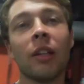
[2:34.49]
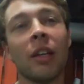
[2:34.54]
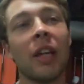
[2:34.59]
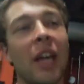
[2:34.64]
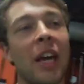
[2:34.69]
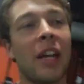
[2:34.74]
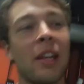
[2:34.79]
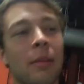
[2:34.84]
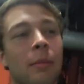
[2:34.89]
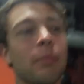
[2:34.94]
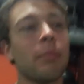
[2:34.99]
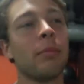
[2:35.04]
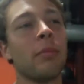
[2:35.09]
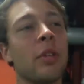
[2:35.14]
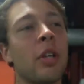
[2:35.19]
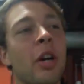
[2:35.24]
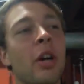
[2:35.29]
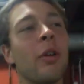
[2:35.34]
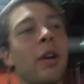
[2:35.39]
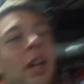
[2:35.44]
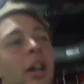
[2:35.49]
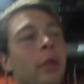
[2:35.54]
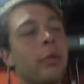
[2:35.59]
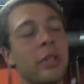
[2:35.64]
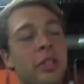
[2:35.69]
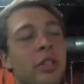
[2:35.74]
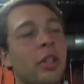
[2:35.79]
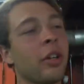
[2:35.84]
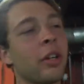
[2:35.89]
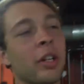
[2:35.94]
Hey, no, I always
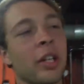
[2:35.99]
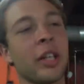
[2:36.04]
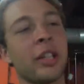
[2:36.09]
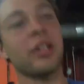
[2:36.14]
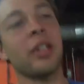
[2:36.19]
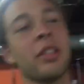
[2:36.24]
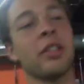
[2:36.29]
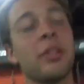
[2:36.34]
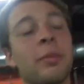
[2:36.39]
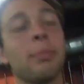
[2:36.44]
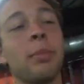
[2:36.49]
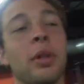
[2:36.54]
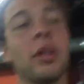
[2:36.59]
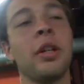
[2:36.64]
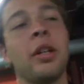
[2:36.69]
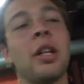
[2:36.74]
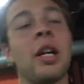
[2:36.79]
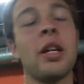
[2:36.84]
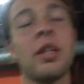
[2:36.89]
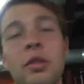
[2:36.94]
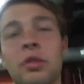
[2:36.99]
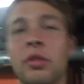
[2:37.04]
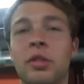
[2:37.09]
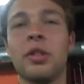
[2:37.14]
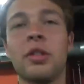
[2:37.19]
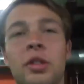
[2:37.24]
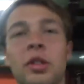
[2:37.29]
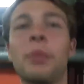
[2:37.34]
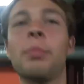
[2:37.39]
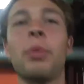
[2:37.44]
start it like this, but I usually
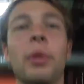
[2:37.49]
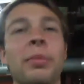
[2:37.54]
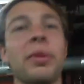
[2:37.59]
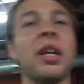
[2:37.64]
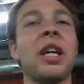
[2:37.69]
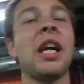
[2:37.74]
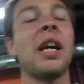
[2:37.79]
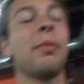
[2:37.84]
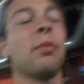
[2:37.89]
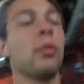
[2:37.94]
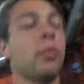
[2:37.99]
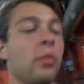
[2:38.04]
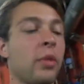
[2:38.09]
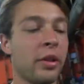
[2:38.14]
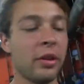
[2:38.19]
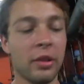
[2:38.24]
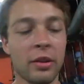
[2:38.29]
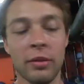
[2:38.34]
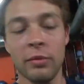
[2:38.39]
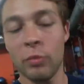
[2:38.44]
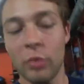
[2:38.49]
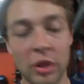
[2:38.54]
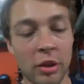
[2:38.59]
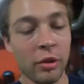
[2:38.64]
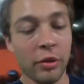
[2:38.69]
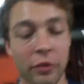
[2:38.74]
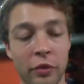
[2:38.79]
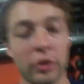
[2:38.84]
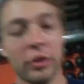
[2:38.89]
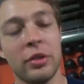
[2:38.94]
just don't put up the camera when we do
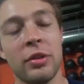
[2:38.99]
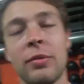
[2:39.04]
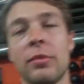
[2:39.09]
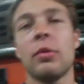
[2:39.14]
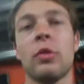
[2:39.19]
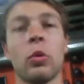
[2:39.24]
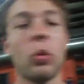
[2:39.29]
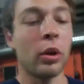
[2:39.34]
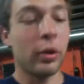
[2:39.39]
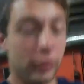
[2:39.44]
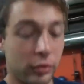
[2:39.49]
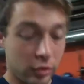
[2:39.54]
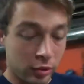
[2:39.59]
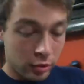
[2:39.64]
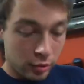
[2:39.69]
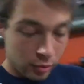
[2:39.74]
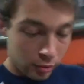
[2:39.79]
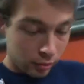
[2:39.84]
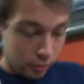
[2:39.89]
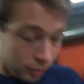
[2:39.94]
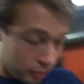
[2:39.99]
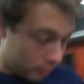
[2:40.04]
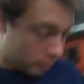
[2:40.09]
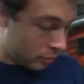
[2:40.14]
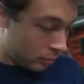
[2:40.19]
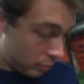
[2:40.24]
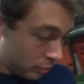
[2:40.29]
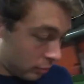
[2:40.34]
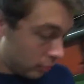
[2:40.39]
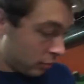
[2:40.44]
the first. I wonder if anyone's ever gonna come for the
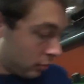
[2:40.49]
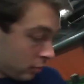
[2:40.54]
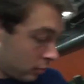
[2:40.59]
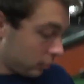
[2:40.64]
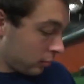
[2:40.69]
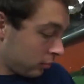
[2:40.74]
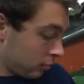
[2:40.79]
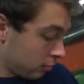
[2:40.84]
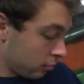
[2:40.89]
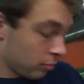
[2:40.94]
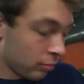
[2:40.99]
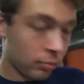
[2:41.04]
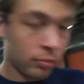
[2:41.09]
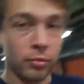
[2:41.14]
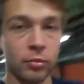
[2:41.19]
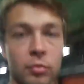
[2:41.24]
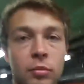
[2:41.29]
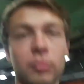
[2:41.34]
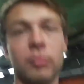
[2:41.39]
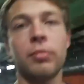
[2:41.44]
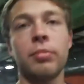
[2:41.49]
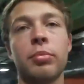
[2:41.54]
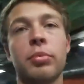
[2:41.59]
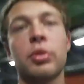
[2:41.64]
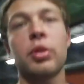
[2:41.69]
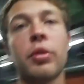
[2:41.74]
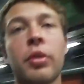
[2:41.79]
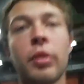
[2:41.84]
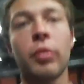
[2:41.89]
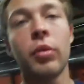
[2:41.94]
bottle and glasses.
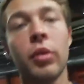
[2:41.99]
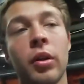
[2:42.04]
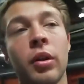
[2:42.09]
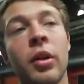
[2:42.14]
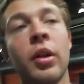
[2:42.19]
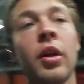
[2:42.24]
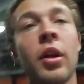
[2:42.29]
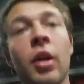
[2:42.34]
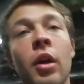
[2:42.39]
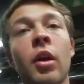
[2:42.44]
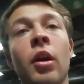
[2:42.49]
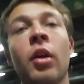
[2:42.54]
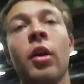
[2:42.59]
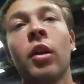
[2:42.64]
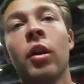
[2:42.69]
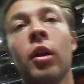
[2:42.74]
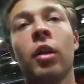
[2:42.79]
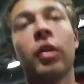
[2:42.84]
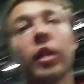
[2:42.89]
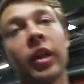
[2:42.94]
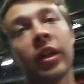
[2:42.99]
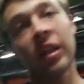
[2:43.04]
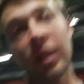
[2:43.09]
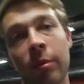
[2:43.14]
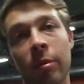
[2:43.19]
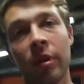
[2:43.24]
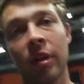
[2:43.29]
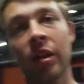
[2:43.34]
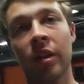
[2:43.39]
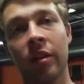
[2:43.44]
sure they will. Leg day
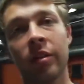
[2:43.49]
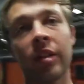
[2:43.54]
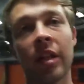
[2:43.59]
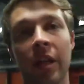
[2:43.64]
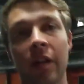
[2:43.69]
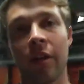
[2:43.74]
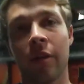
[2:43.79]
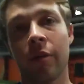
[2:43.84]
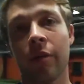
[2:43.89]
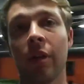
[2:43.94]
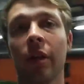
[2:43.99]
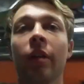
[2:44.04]
begins now.